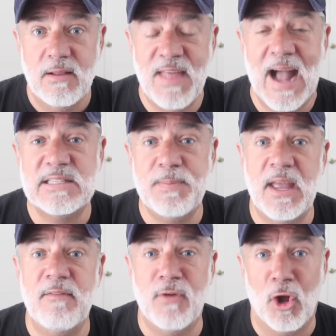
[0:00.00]
That's
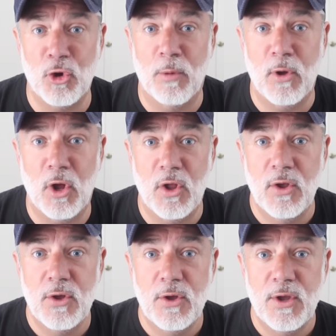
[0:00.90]
being
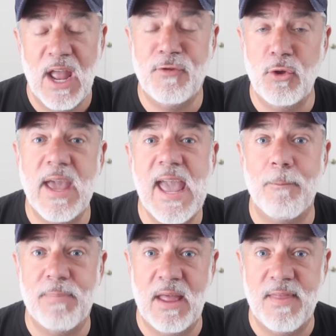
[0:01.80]
vulnerable. If you
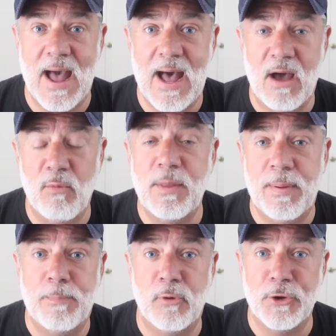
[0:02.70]
can't be that with the
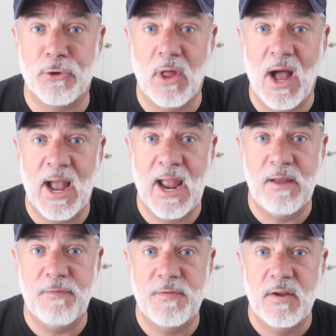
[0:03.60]
people in your
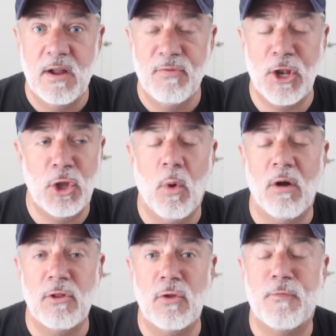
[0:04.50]
life, then you
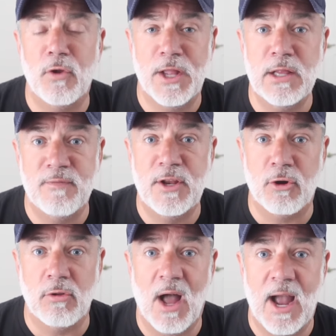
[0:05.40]
aren't fully living
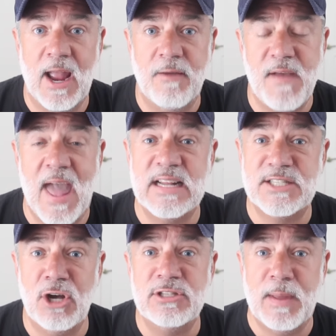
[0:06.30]
your life, and
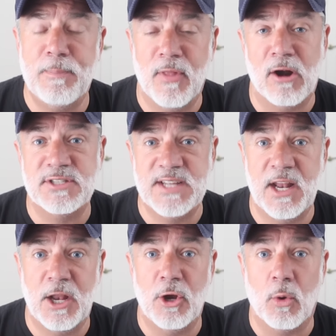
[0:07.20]
it's those people that are
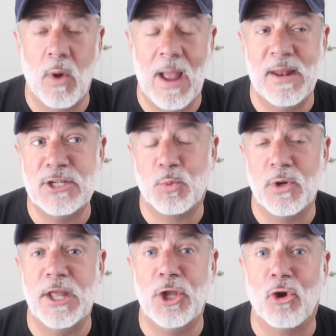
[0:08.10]
standing in your way. But it's
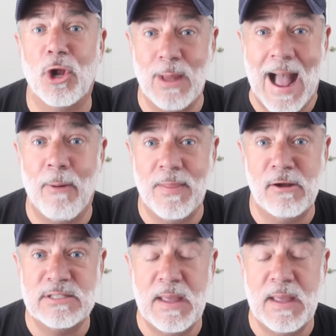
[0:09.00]
really you're allowing those